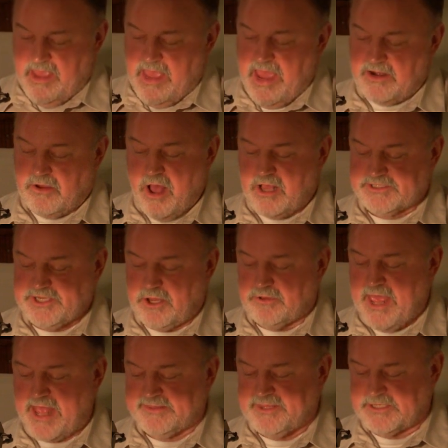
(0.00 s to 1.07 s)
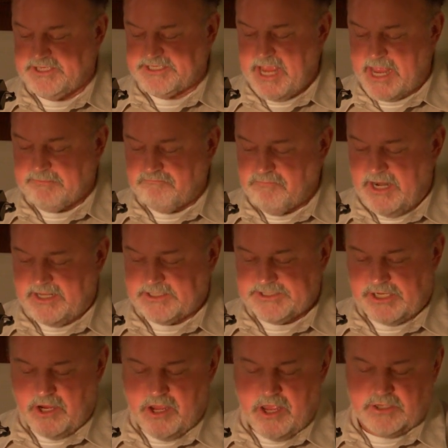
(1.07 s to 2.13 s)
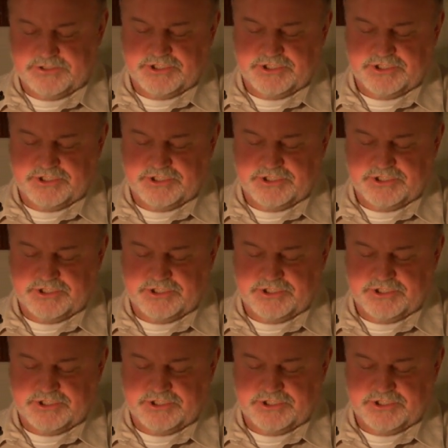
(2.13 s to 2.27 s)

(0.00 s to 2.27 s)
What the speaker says: And also that the said minister,